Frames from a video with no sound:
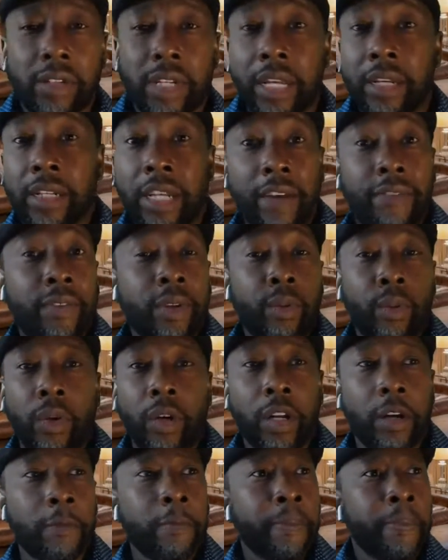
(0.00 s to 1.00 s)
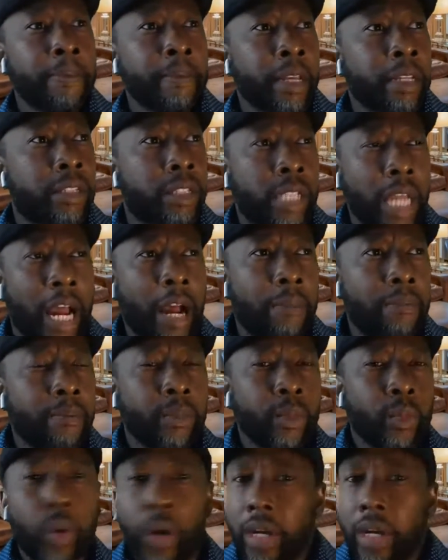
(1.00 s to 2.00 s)
I definitely want to stop
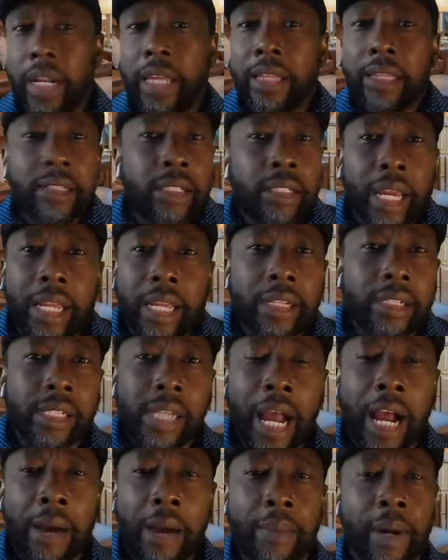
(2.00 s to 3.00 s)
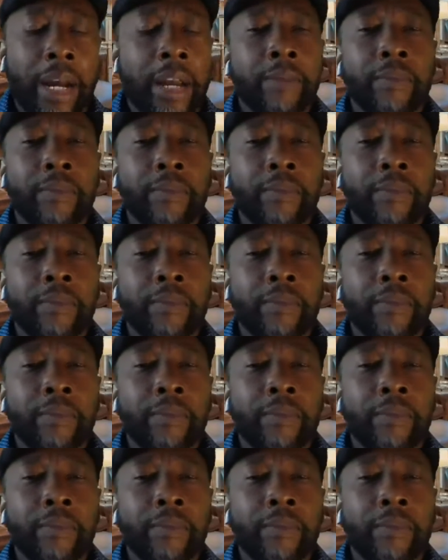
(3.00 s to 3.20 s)
working at the second job.